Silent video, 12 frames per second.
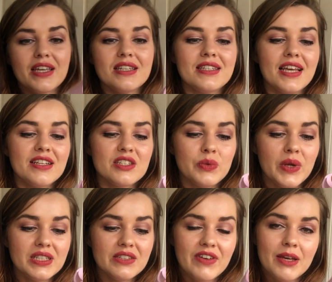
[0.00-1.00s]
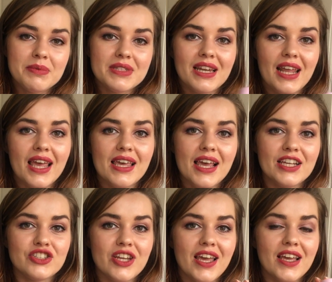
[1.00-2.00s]
It contains 25%
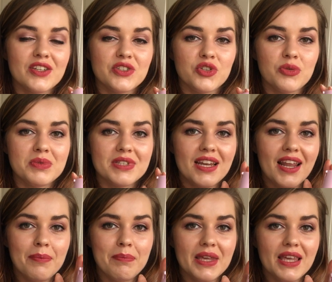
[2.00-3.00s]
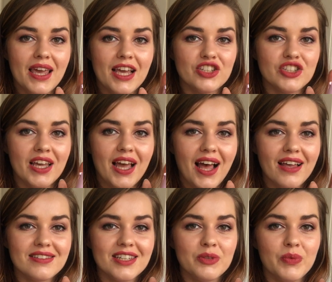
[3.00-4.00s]
AHA and 2% BHA
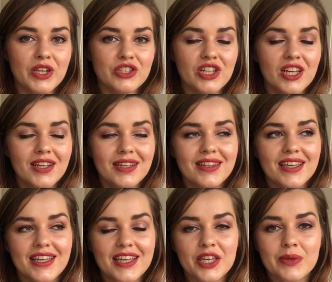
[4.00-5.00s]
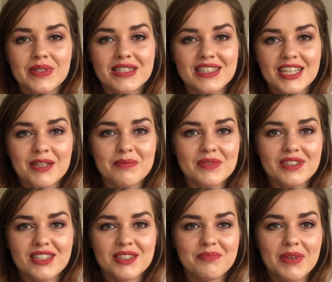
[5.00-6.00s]
acid, which the EU is
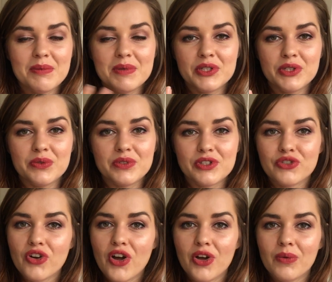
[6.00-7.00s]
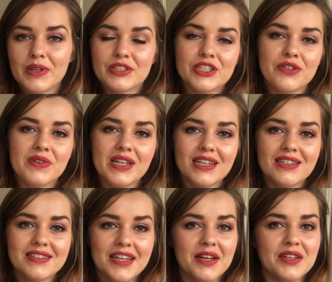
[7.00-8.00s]
deemed maybe too strong, which I don't really
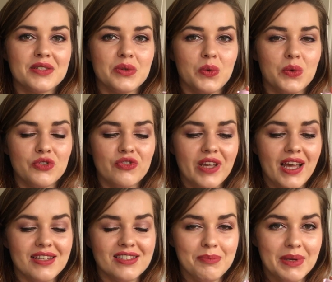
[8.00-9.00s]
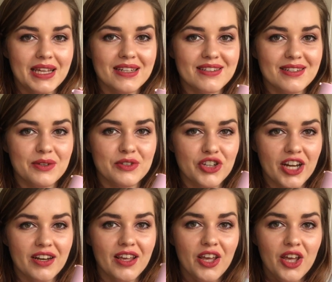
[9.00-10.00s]
understand because it ordinarily has the peeling
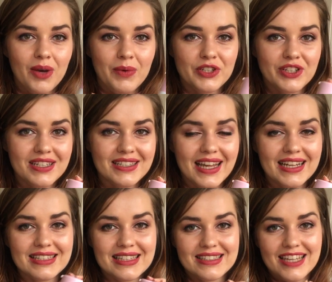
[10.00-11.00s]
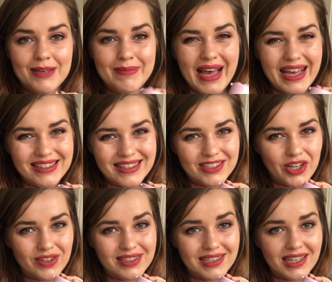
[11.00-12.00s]
solution, which contains the same acid
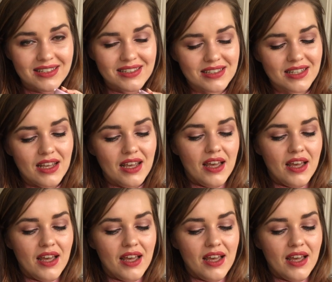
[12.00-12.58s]
content.